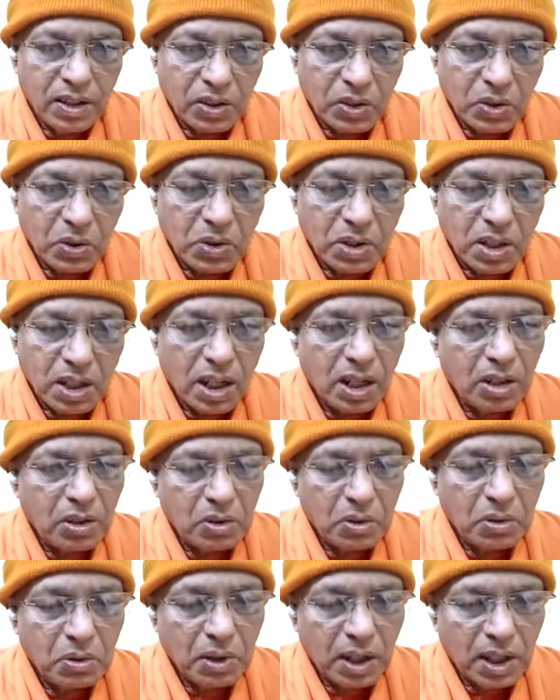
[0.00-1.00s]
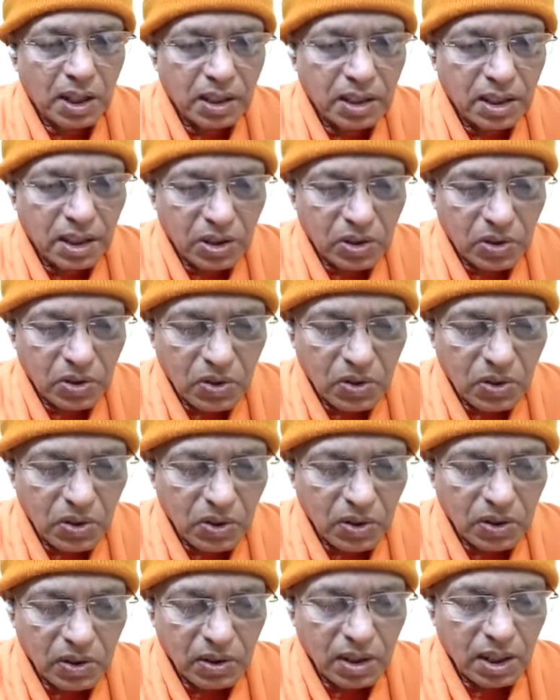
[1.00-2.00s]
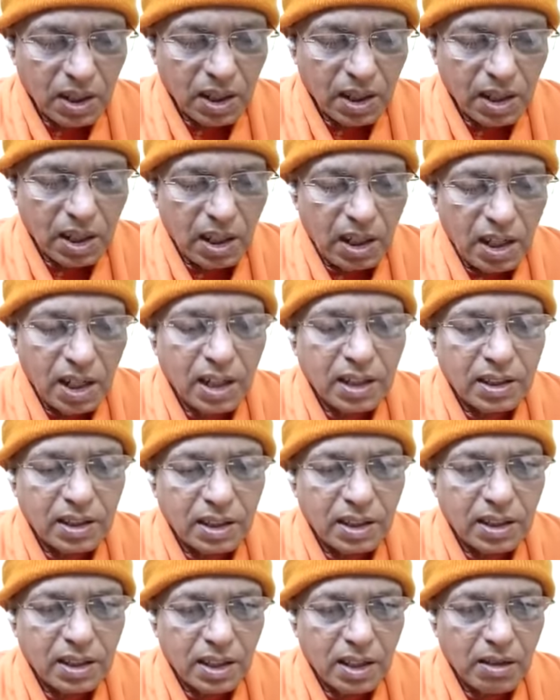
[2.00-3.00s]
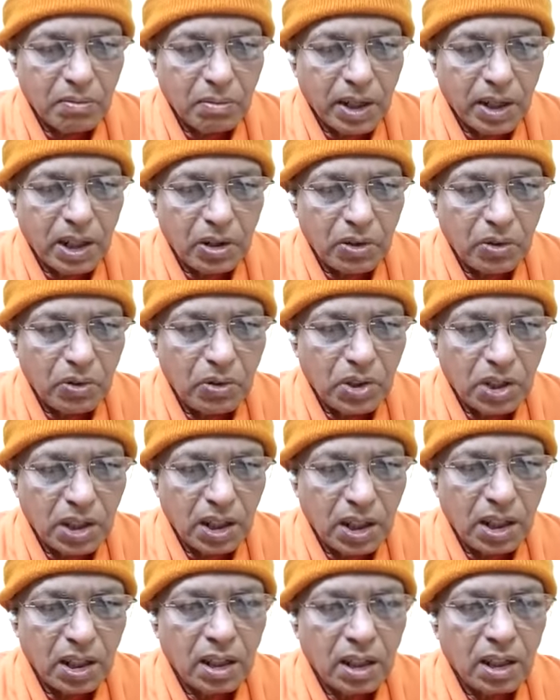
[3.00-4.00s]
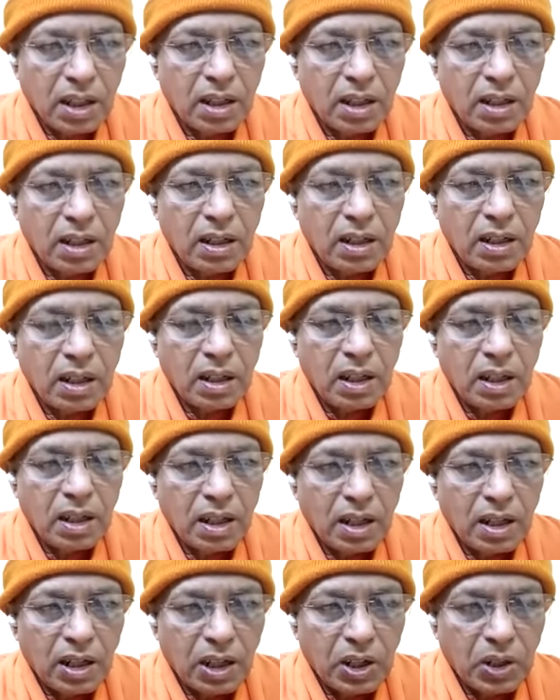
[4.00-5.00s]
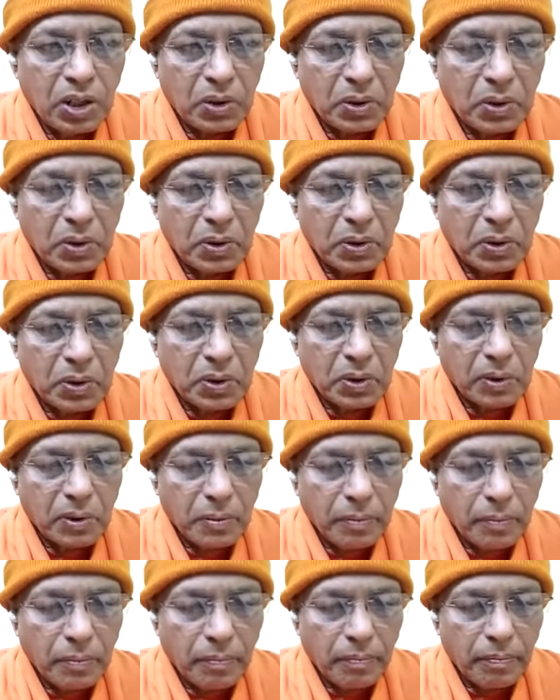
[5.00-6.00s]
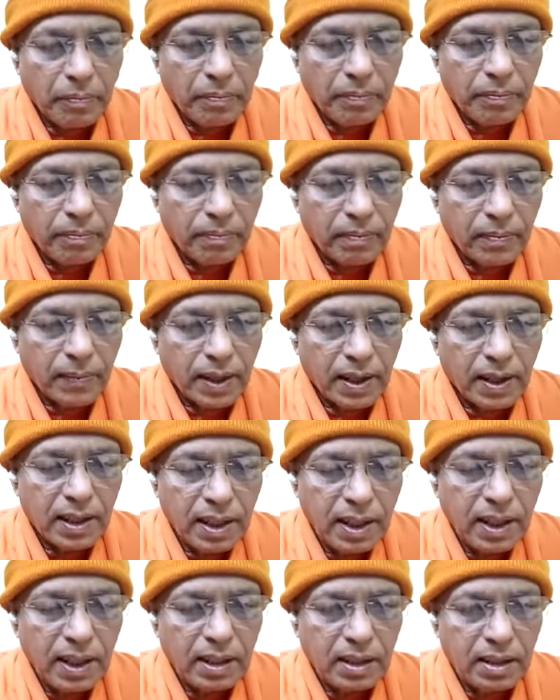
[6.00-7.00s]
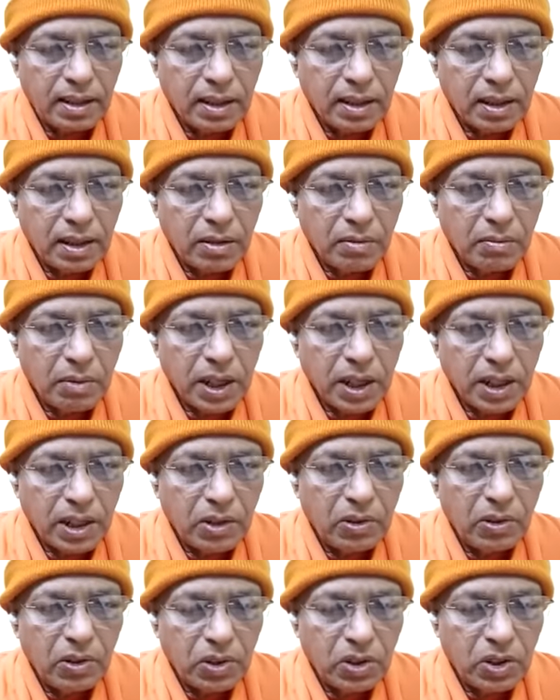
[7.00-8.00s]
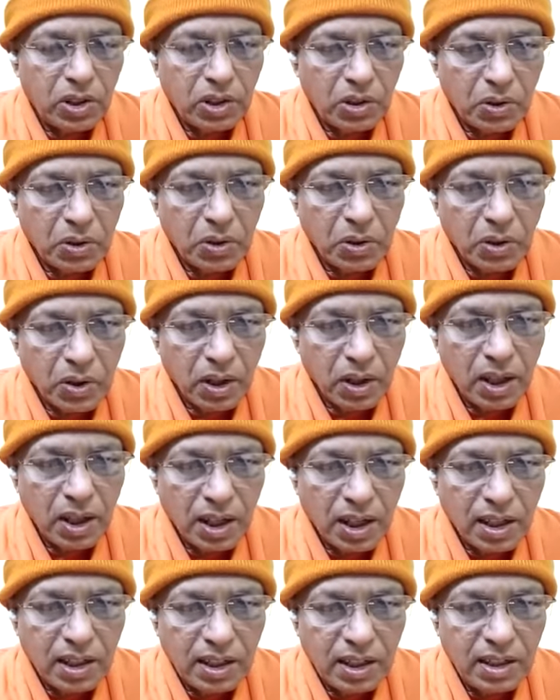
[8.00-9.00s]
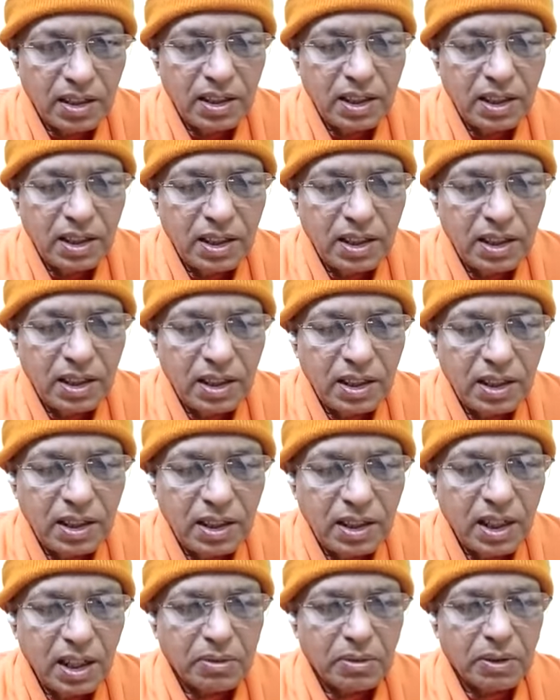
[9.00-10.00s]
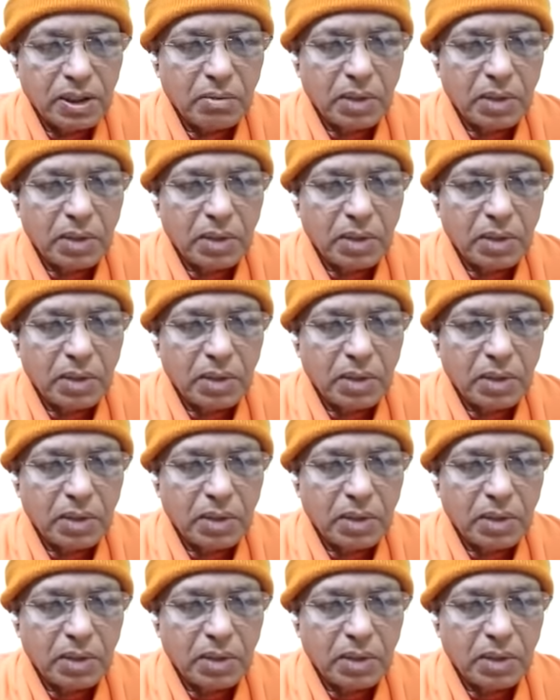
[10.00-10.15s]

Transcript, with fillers: So try to adjust to the uh, inner system by reducing your greed by reducing your desires for the money.